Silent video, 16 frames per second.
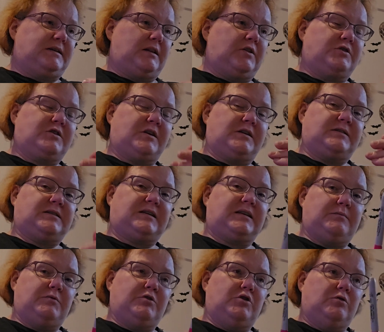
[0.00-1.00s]
I looked on
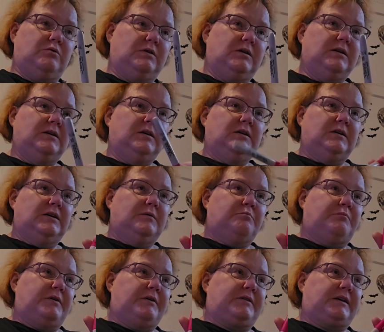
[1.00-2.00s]
Temu,
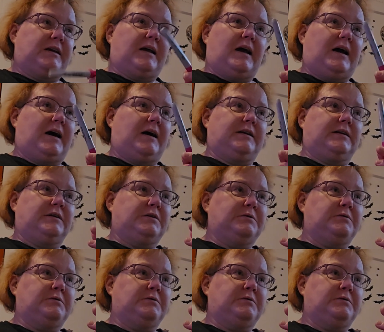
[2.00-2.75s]
but they had